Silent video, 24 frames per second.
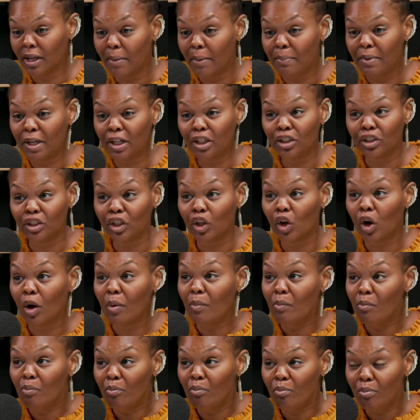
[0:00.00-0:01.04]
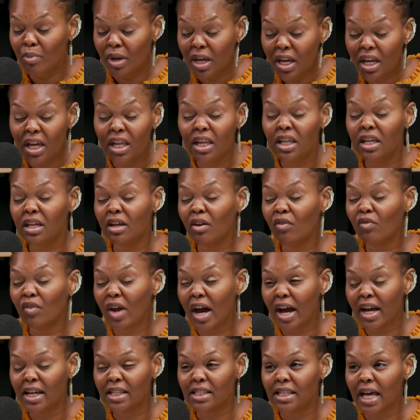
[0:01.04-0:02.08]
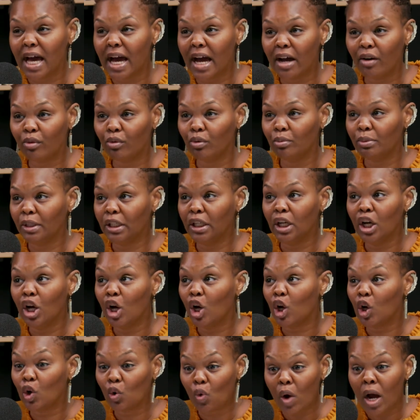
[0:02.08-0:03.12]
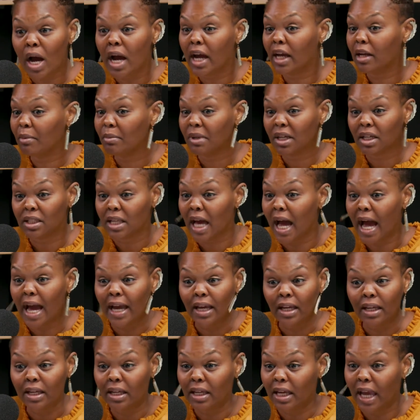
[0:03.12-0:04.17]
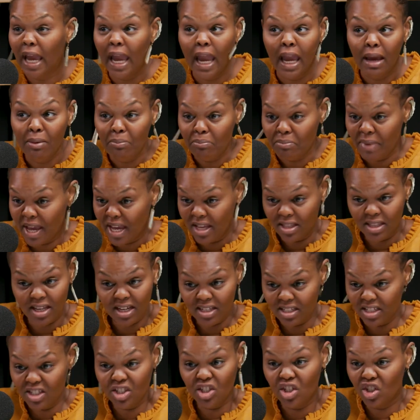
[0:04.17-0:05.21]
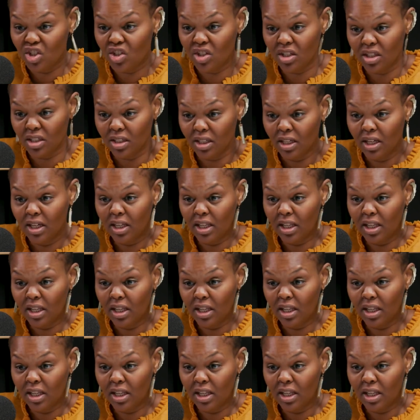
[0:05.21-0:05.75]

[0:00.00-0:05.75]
Because there are many of nights that I will be crying because I can't make that decision.